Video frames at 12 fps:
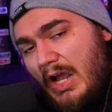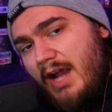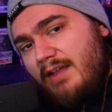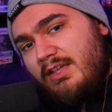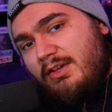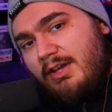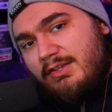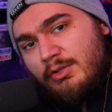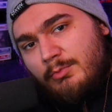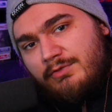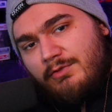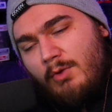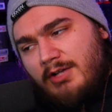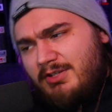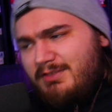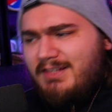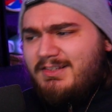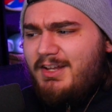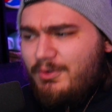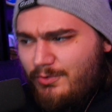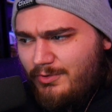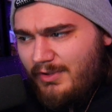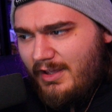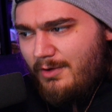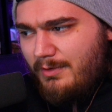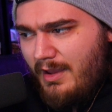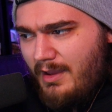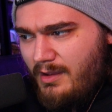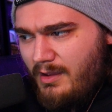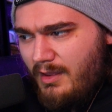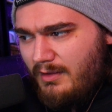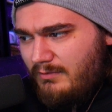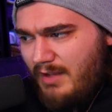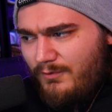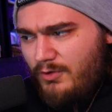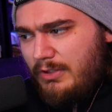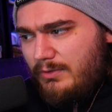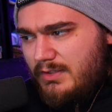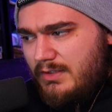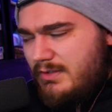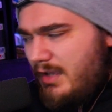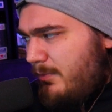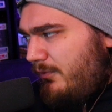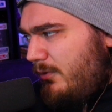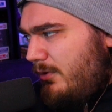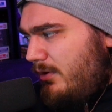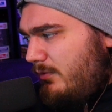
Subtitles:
right, thank you guys so much for watching. That's kind of cool how I never used this deck before,